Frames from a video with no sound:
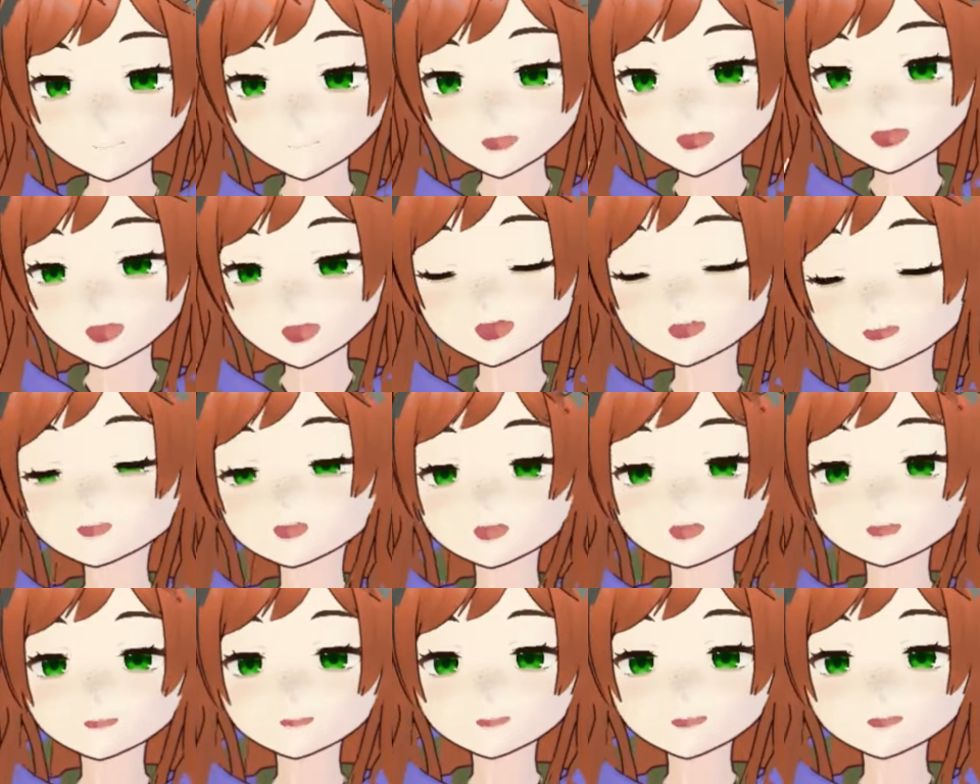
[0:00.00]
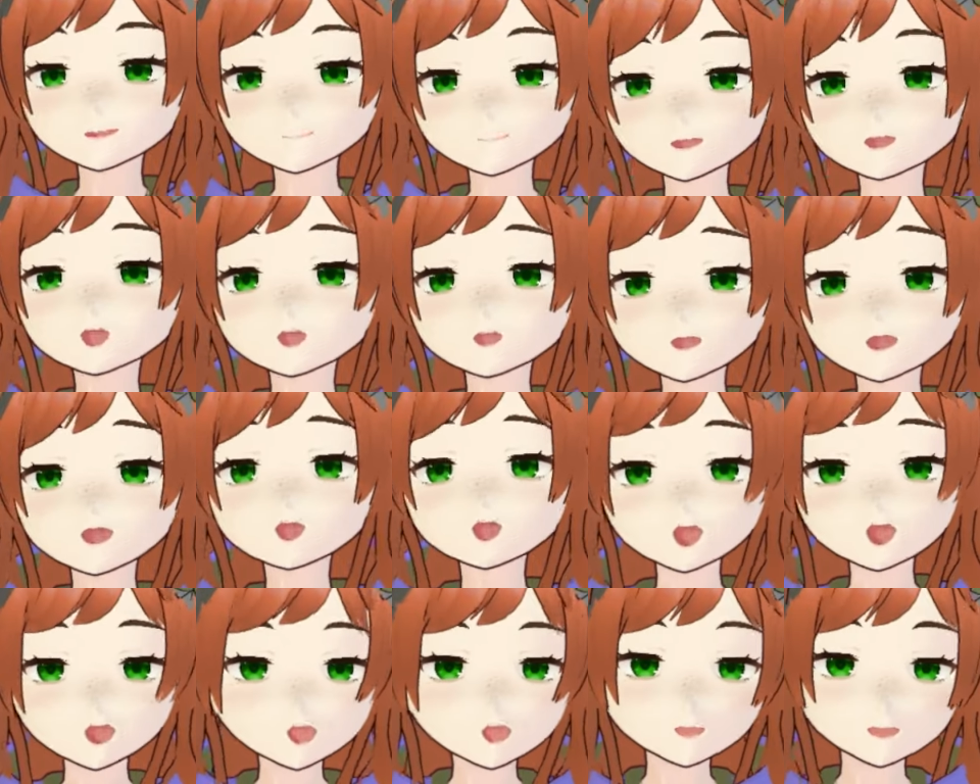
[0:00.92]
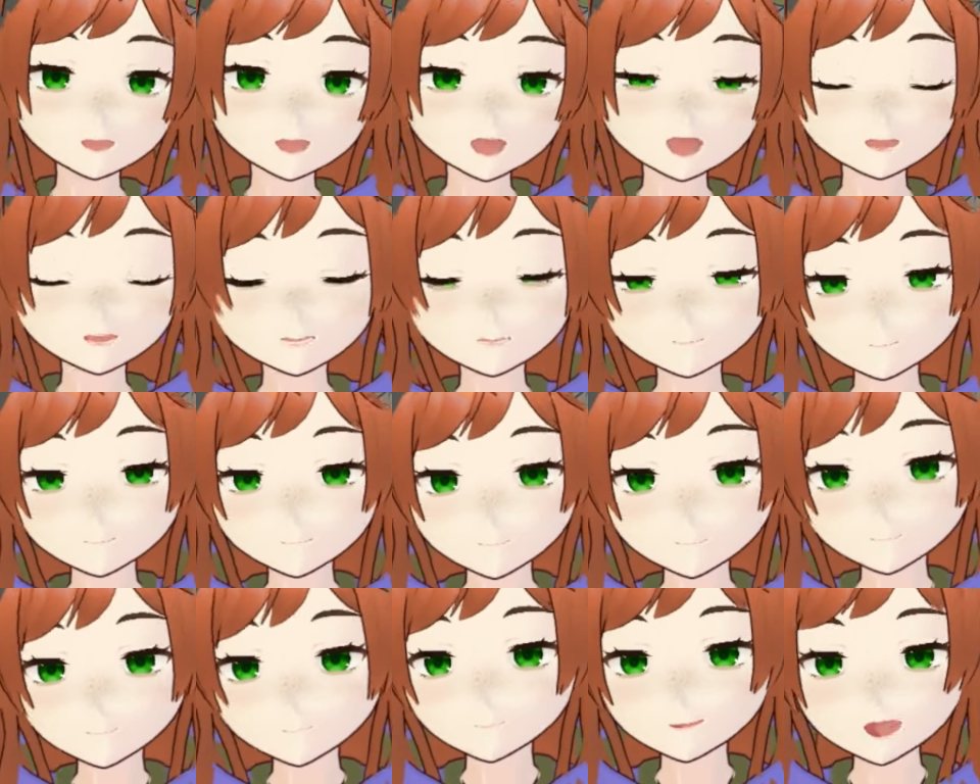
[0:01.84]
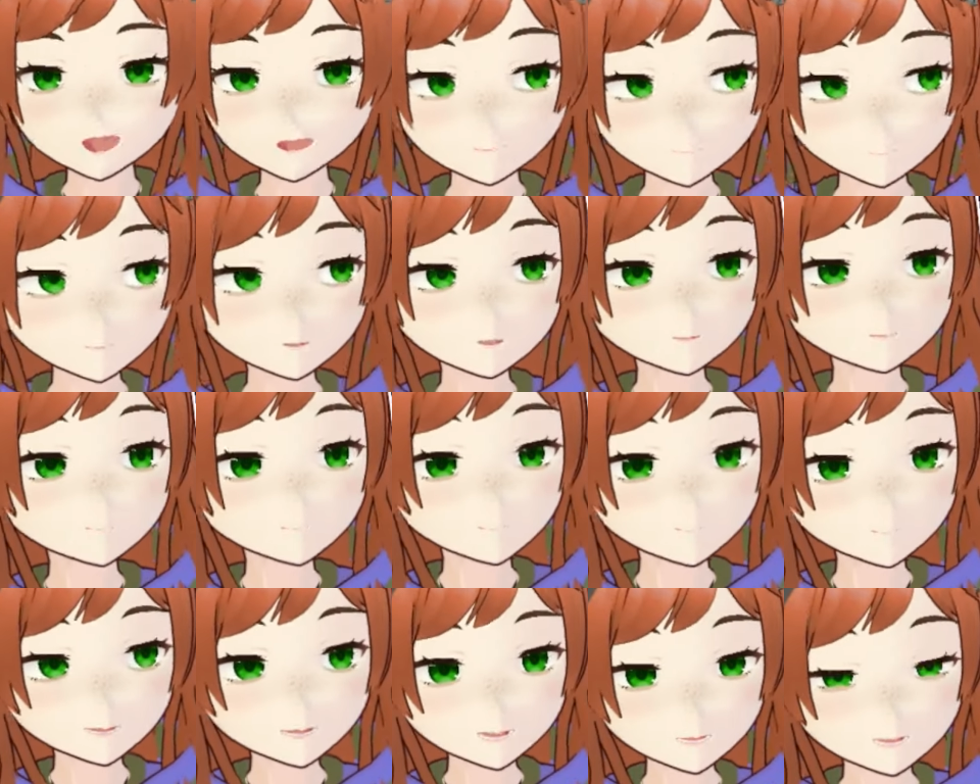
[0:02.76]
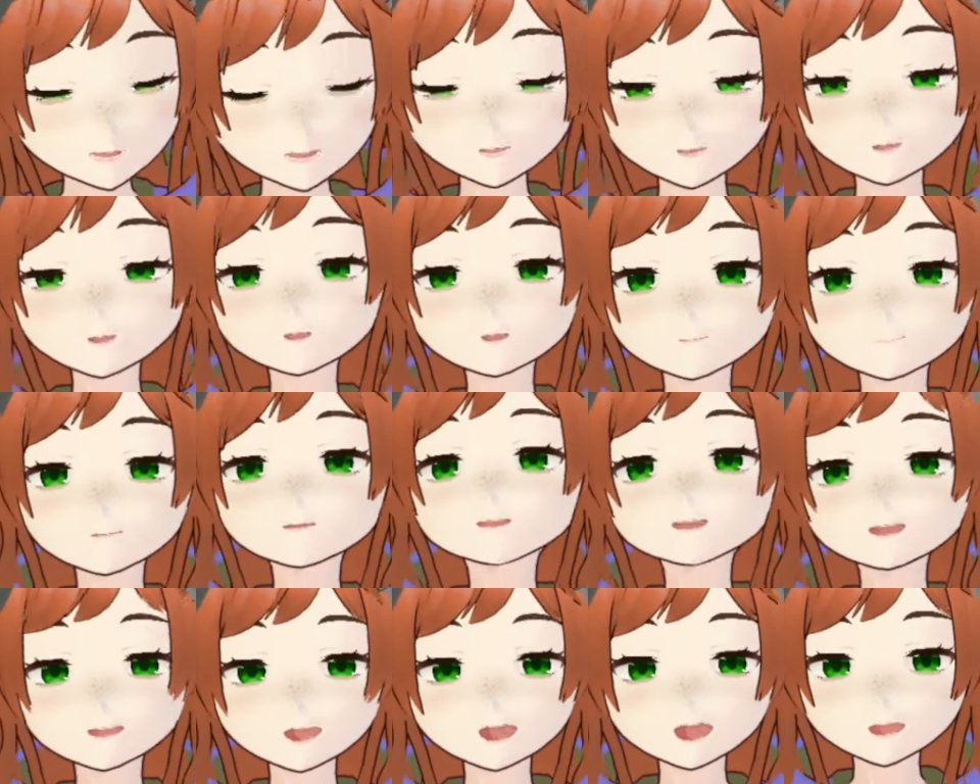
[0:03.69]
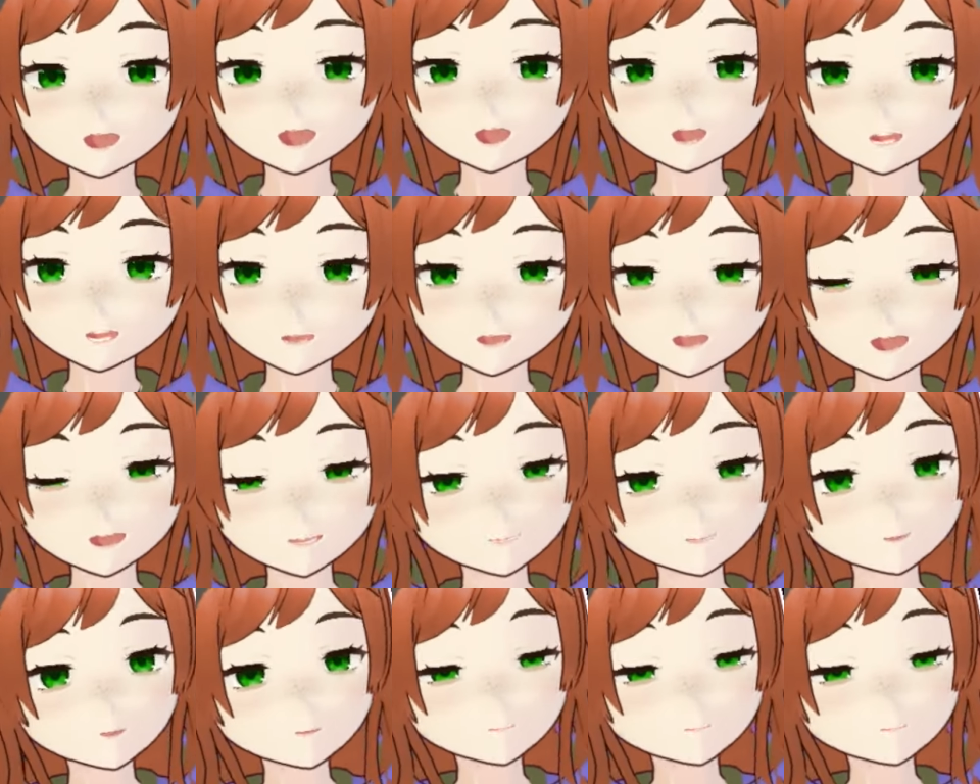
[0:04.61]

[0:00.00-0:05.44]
uh, stuff found out because um, it, you just have to pay for the service.